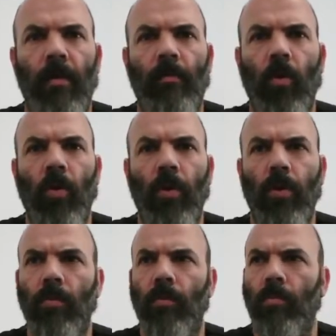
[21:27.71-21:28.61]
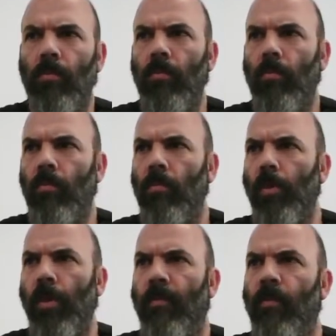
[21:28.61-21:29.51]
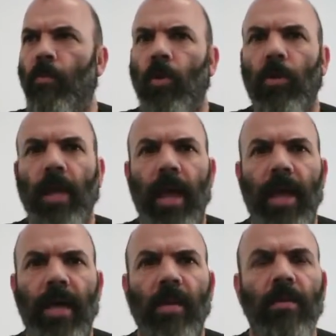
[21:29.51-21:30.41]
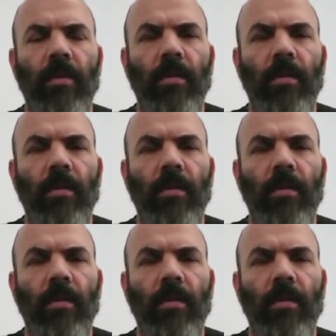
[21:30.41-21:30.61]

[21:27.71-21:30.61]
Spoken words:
Bortle 7 or Bortle 8